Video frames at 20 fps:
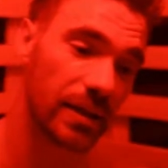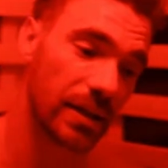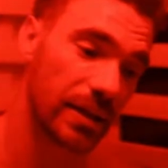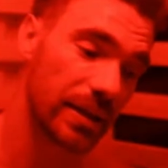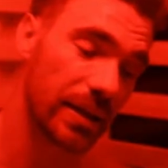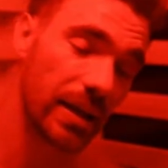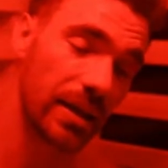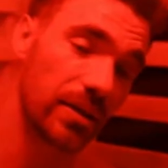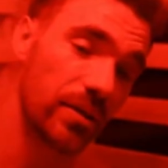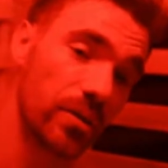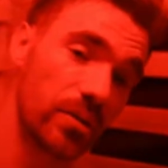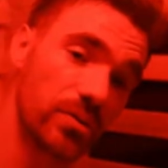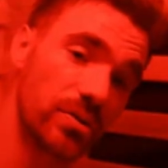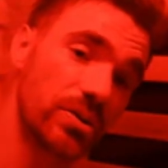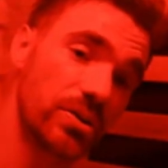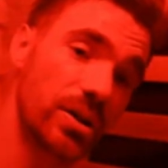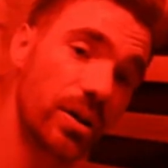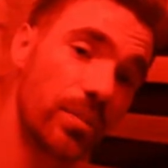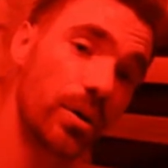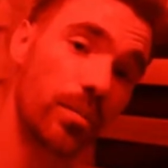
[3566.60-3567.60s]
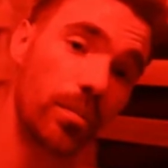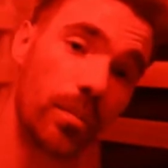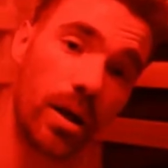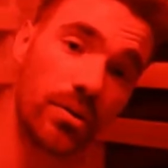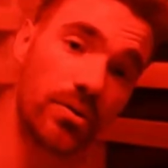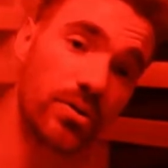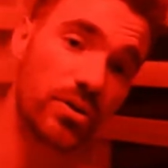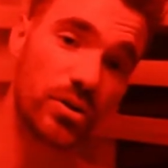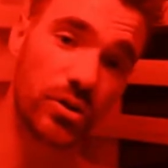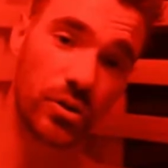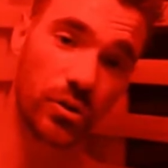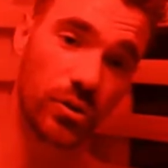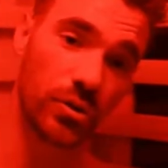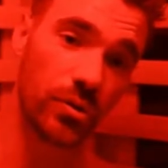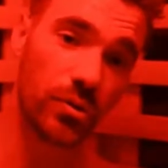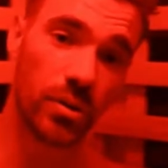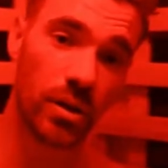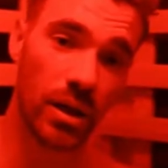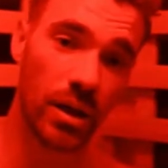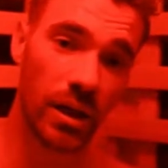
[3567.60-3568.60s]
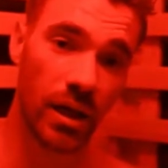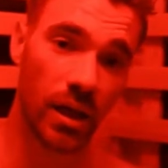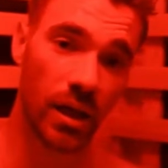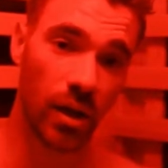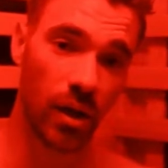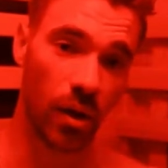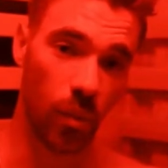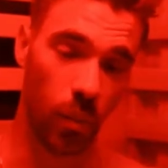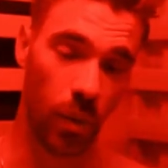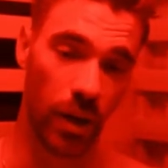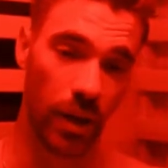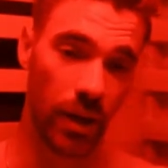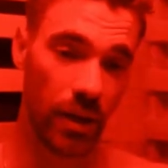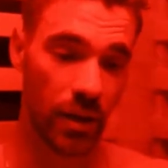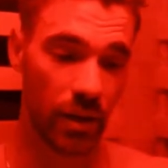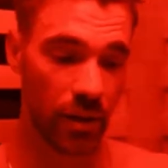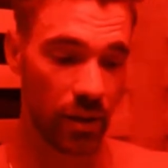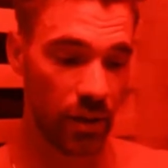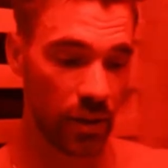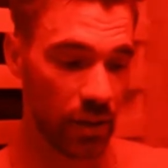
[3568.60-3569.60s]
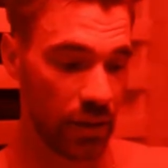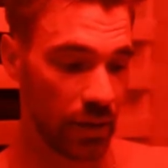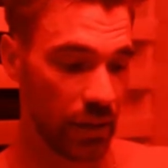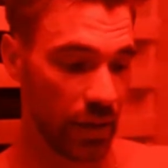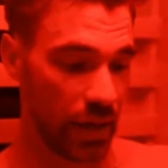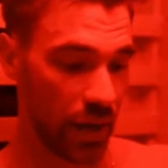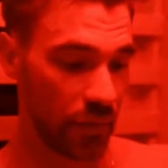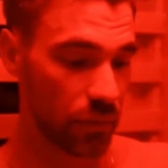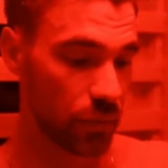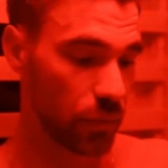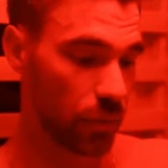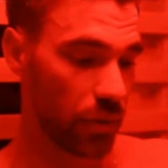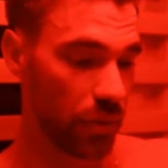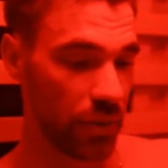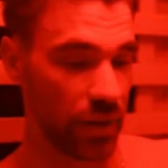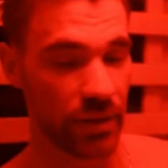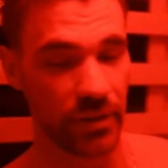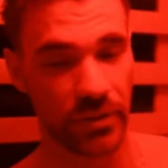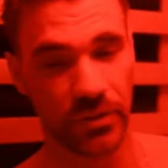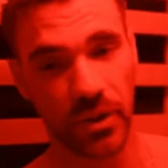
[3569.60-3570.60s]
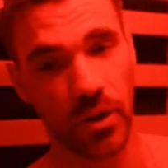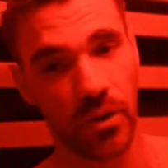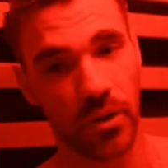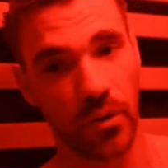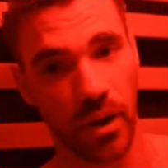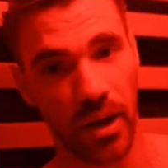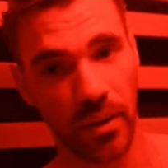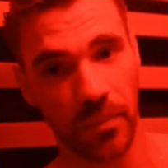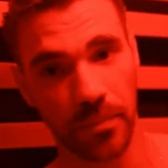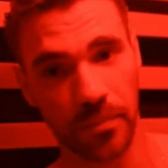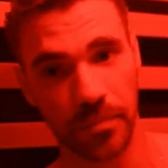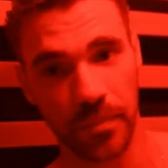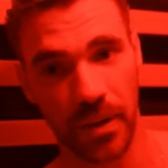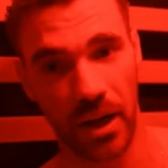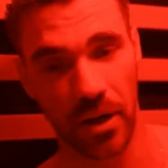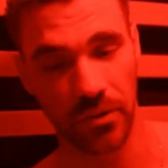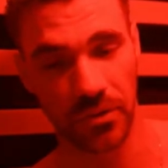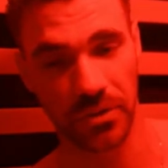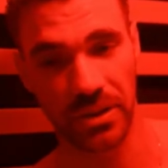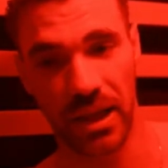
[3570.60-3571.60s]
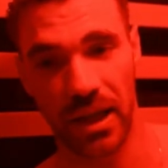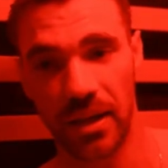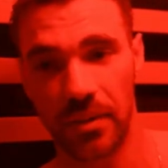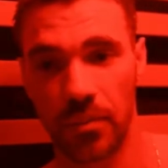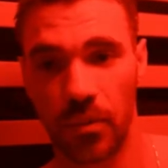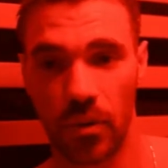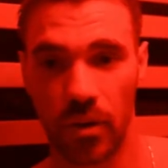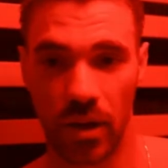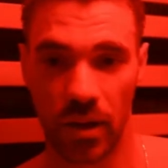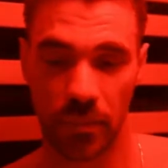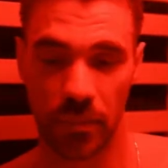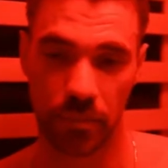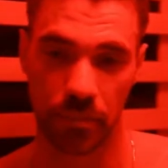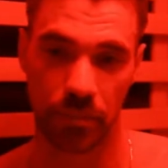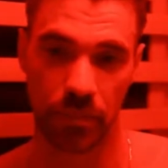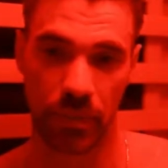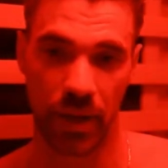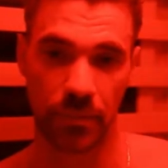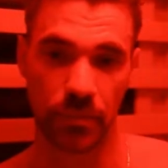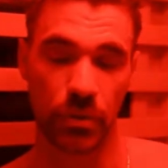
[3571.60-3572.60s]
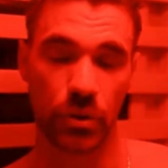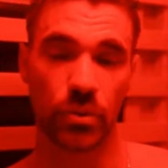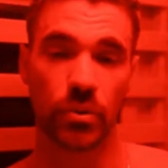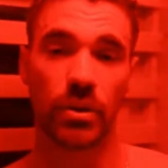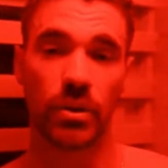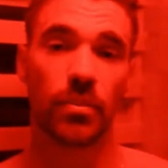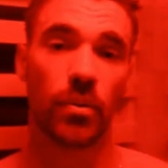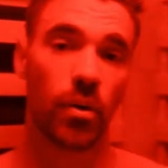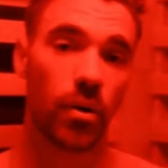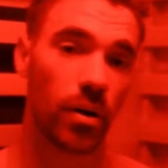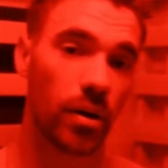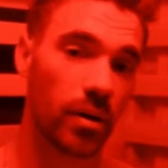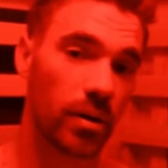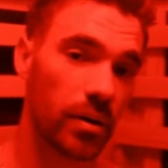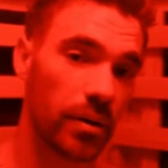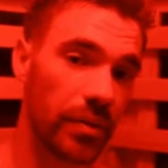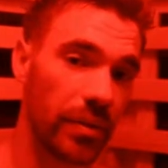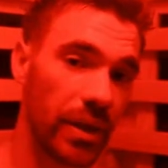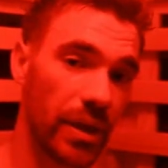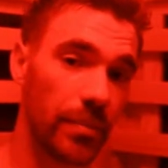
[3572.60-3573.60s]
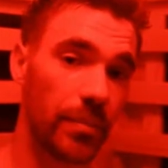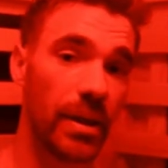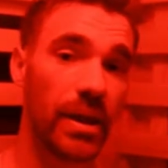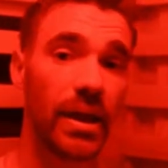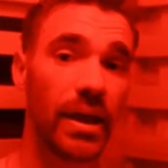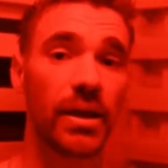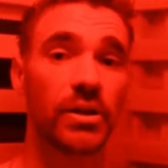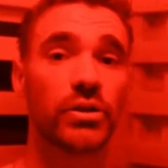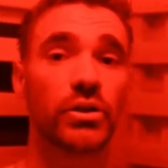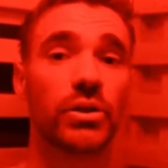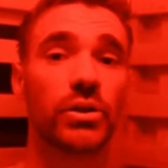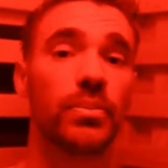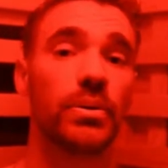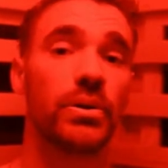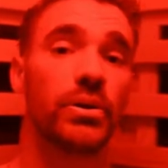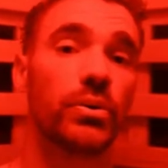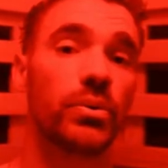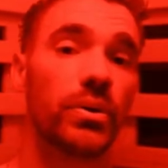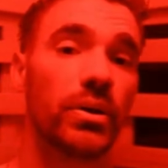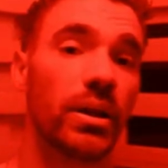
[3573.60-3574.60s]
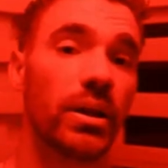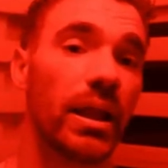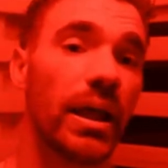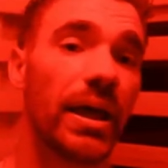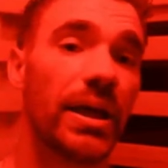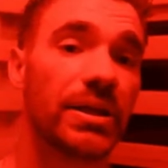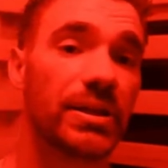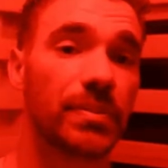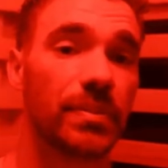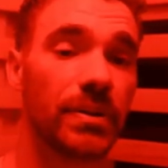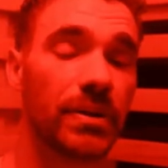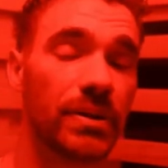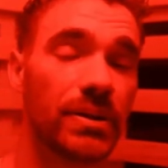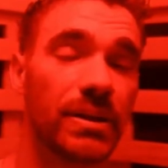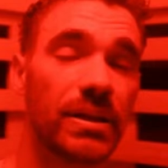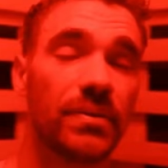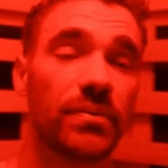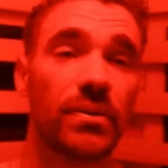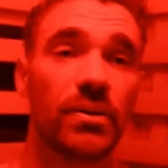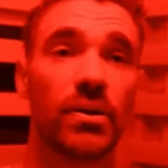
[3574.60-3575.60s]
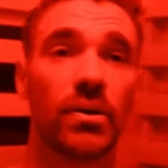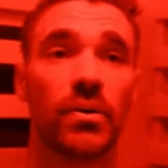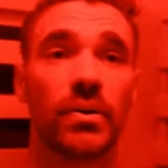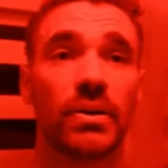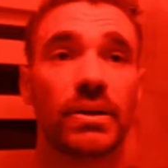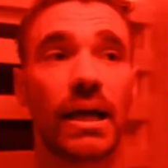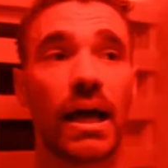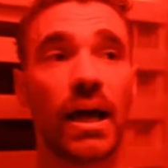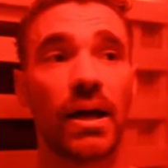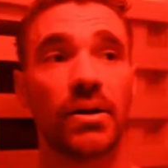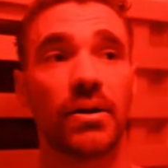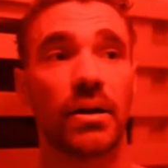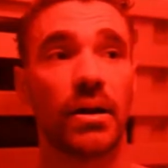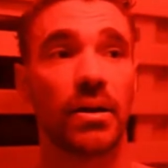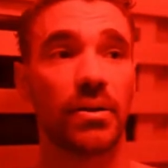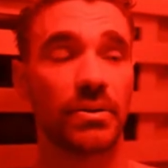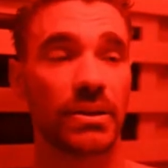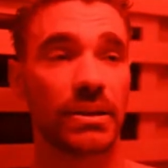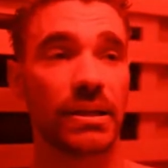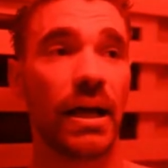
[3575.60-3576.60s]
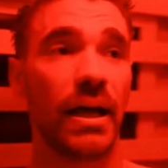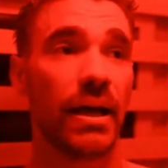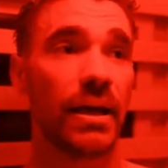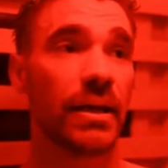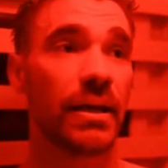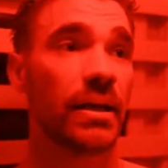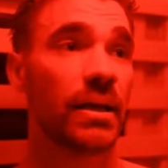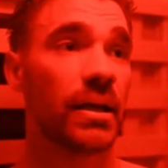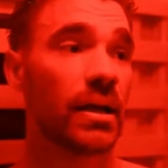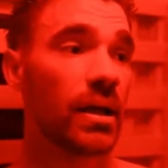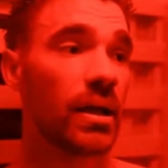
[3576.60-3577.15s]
and again in those summer months too, when everyone thinks, oh, I'm outside more, I'm doing more, they may actually be doing less, because even though it's hotter outside,